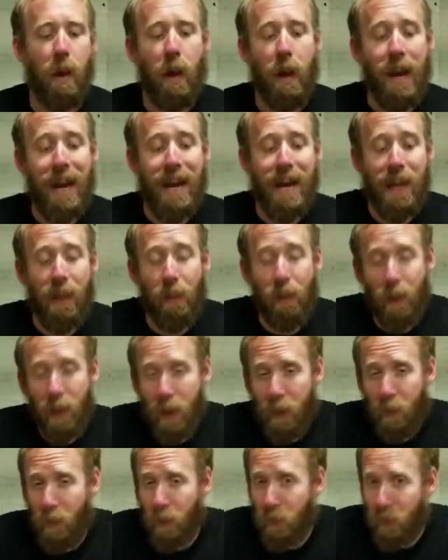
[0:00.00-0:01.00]
And
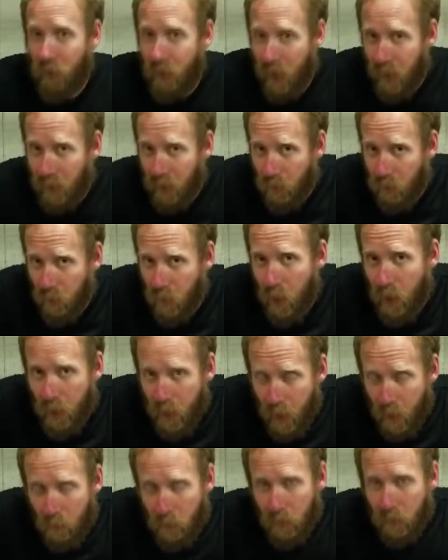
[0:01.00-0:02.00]
then the second dry
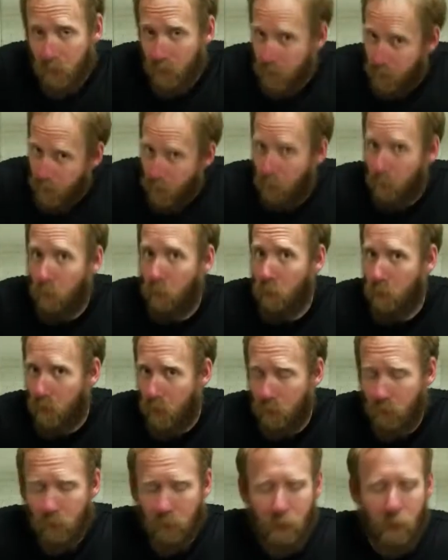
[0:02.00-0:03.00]
hopping, the
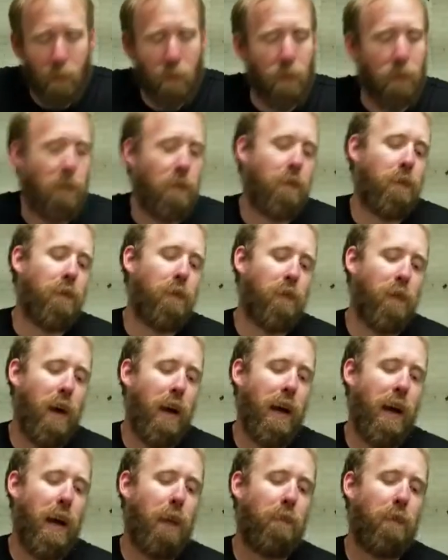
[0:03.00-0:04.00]
double dry
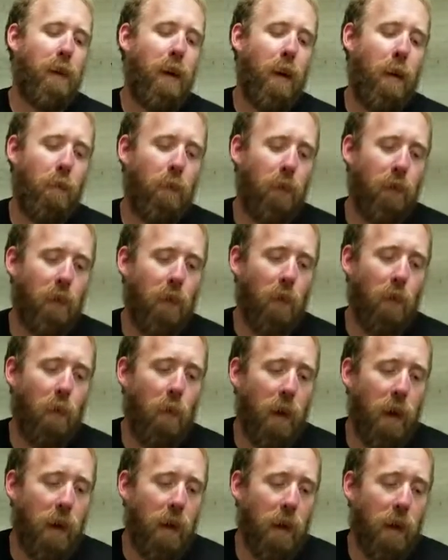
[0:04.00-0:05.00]
hop, comes
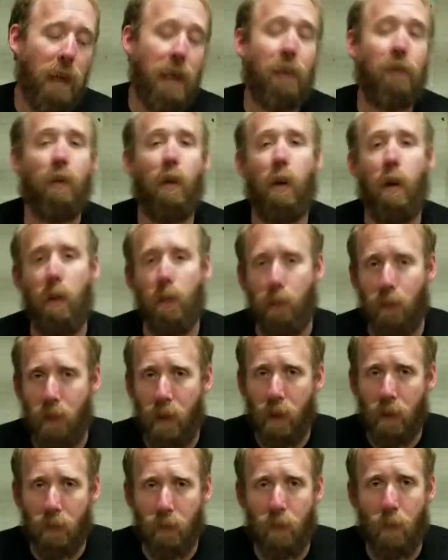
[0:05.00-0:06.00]
when it's all
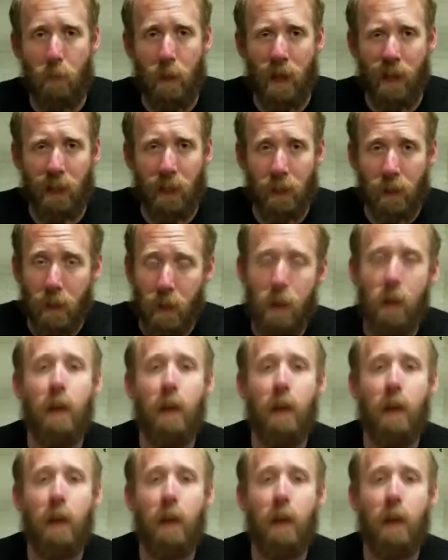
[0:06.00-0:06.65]
done fermenting